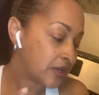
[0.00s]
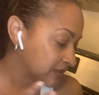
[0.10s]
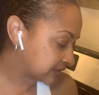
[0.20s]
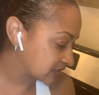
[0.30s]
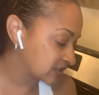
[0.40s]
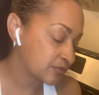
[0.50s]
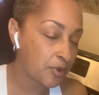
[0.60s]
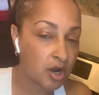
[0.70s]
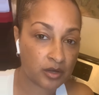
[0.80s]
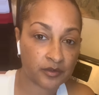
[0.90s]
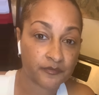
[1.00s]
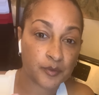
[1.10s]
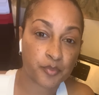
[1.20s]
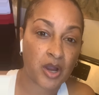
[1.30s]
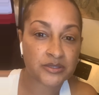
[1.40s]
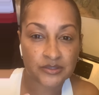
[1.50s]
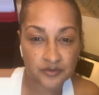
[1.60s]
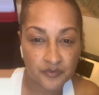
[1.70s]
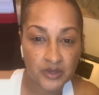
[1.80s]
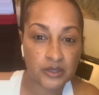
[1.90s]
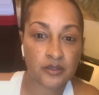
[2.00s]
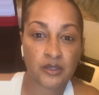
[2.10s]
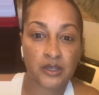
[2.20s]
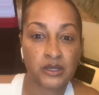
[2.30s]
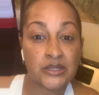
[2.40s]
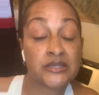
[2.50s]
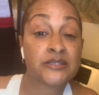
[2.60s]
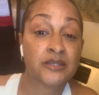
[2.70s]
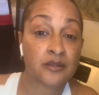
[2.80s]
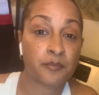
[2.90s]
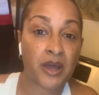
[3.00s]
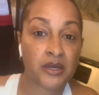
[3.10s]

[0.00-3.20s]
this is part of the process of healing and cleansing the body